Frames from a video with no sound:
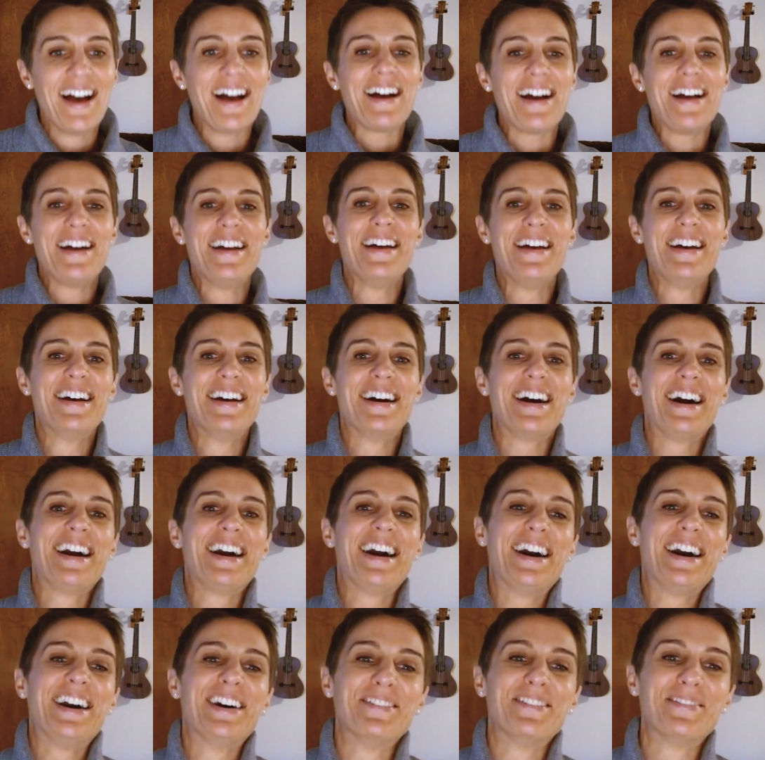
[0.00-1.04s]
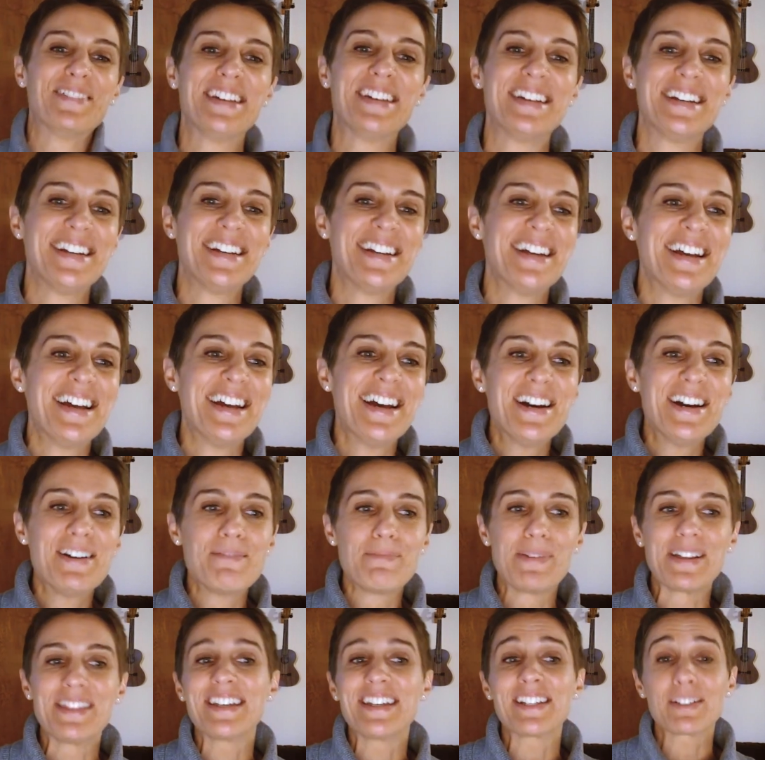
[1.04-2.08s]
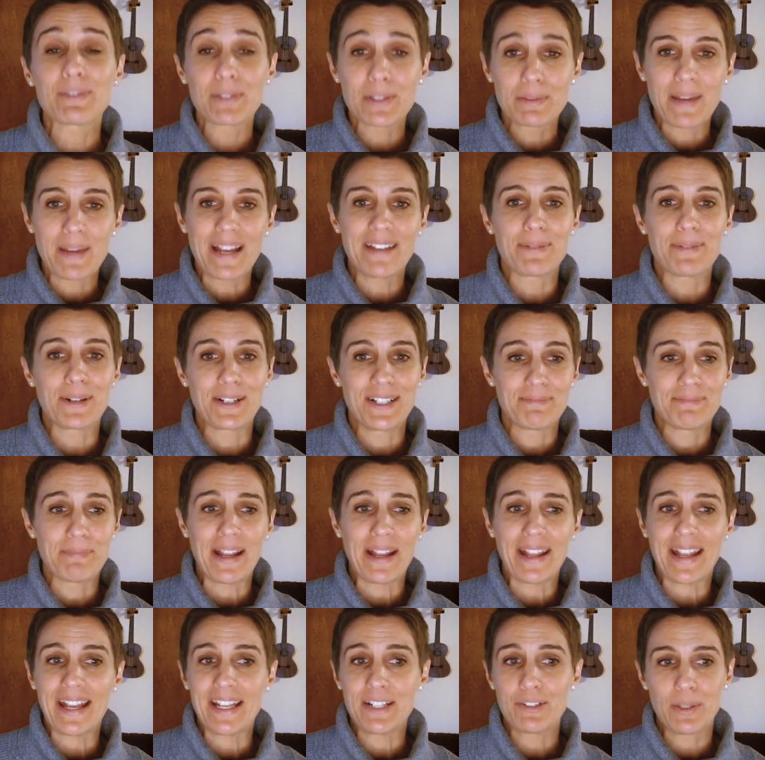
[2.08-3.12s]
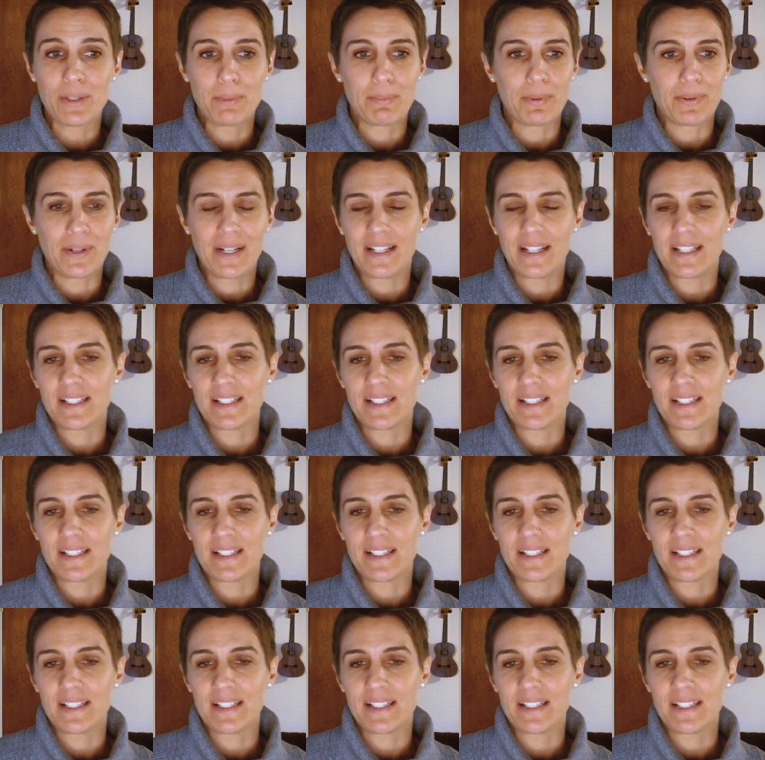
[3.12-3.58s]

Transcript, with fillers: Mm-hmm. but this was my, my entry point.